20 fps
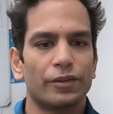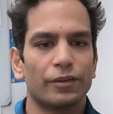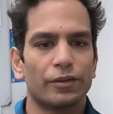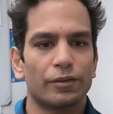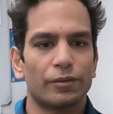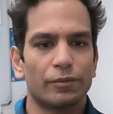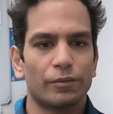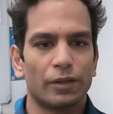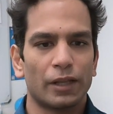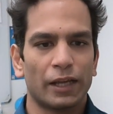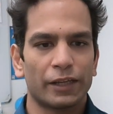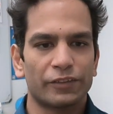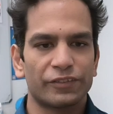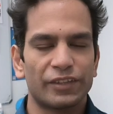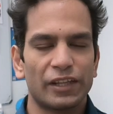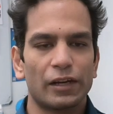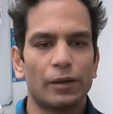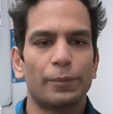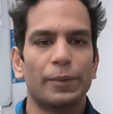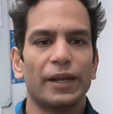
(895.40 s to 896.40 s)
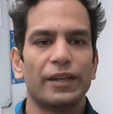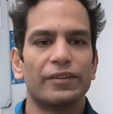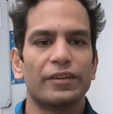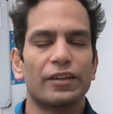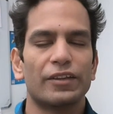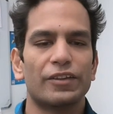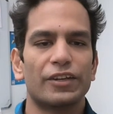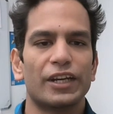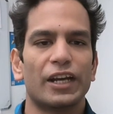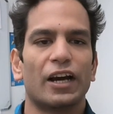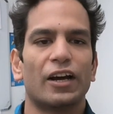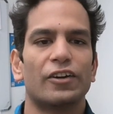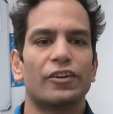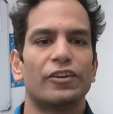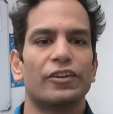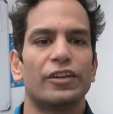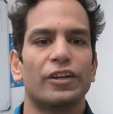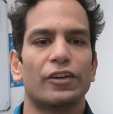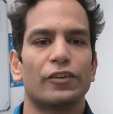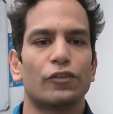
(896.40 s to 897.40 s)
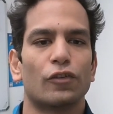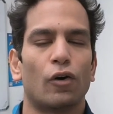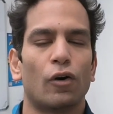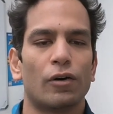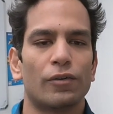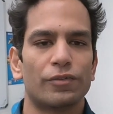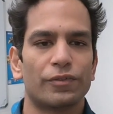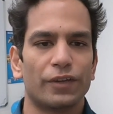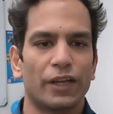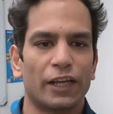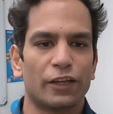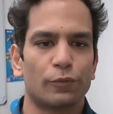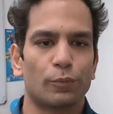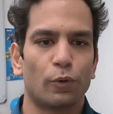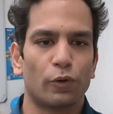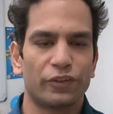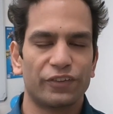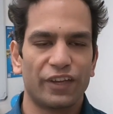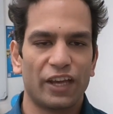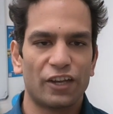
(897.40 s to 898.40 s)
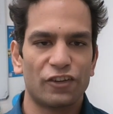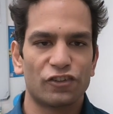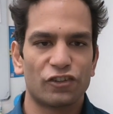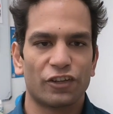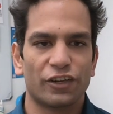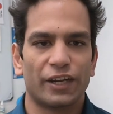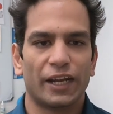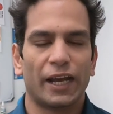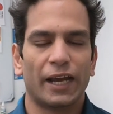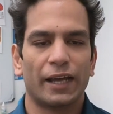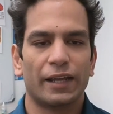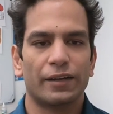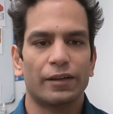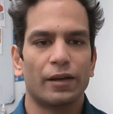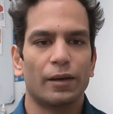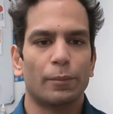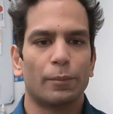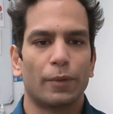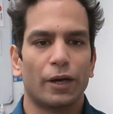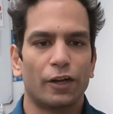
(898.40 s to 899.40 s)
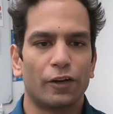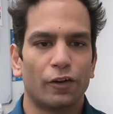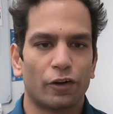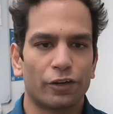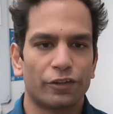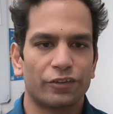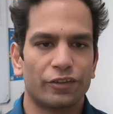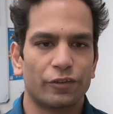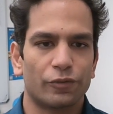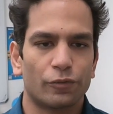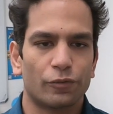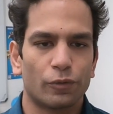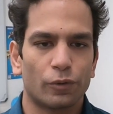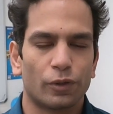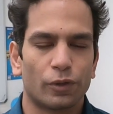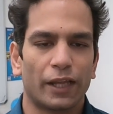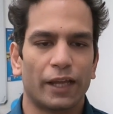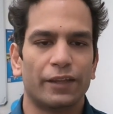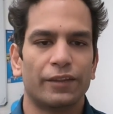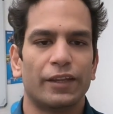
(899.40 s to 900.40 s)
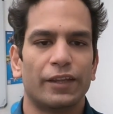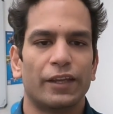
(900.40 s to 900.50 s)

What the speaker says: like celebrating 300 years of exploitation and minority rule. And they